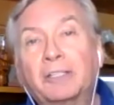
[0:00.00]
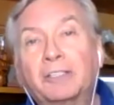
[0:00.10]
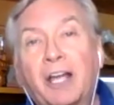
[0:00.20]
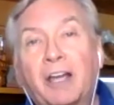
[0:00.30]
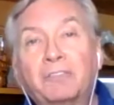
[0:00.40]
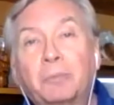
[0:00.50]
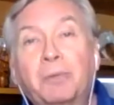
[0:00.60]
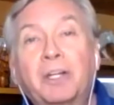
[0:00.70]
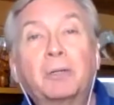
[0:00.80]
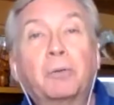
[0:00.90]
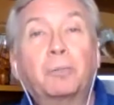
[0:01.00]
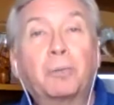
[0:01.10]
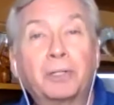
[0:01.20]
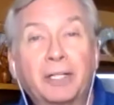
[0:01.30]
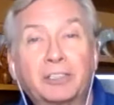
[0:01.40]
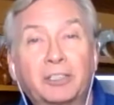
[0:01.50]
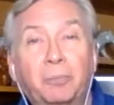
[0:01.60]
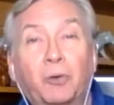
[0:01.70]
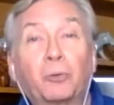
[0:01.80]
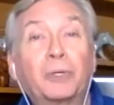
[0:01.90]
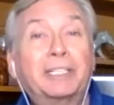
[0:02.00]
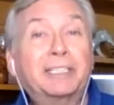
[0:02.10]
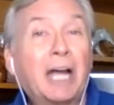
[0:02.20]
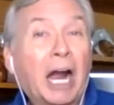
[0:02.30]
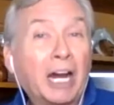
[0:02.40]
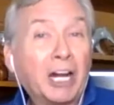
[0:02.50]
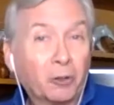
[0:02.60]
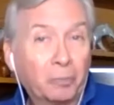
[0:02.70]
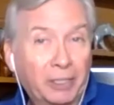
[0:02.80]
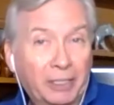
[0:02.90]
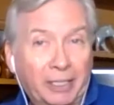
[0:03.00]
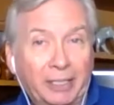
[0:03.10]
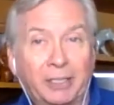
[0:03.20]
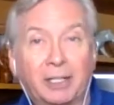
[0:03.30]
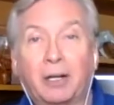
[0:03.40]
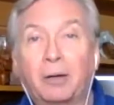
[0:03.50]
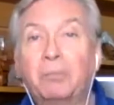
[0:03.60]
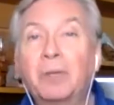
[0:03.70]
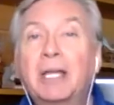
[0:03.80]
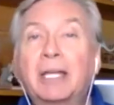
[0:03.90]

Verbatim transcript: to have dependable, predictable retirement income